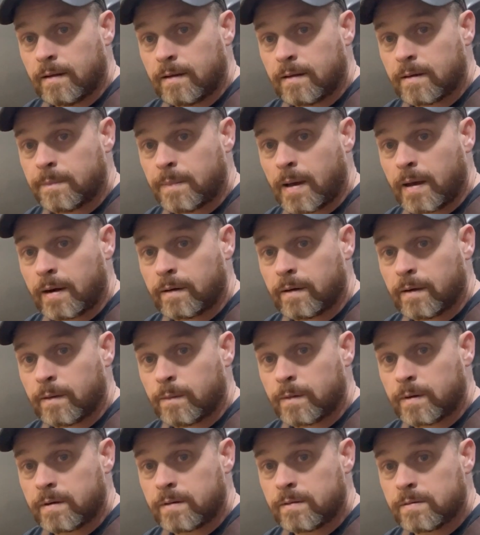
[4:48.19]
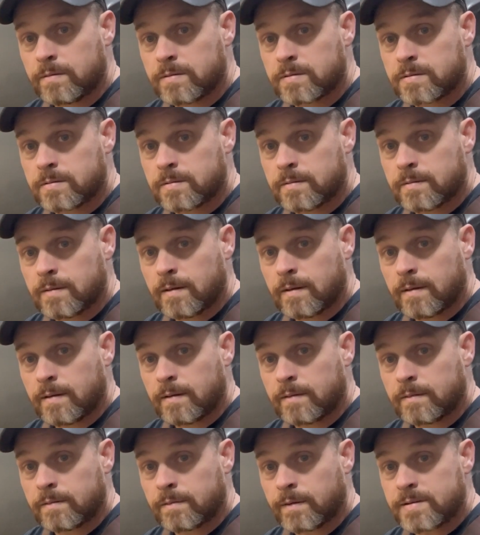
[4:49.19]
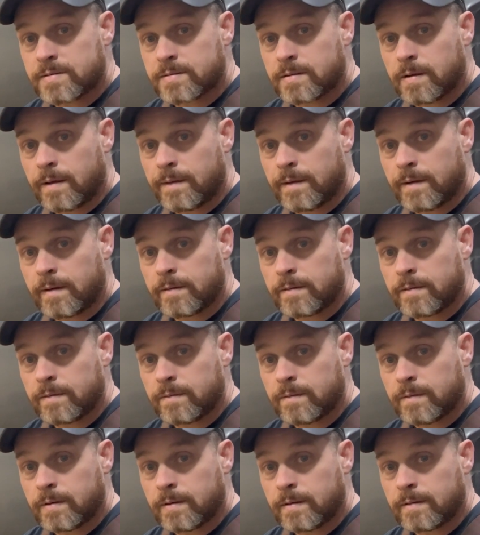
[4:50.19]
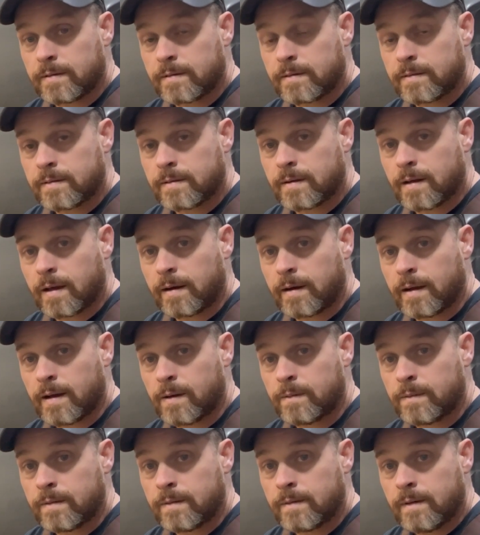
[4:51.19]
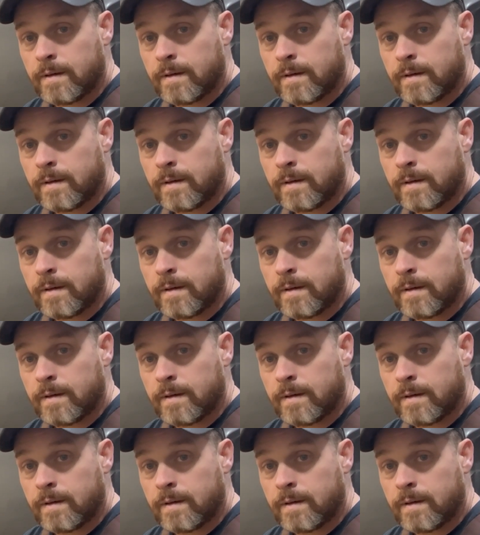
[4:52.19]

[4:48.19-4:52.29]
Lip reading: the pattern I want to use, trace it on there to cut it out.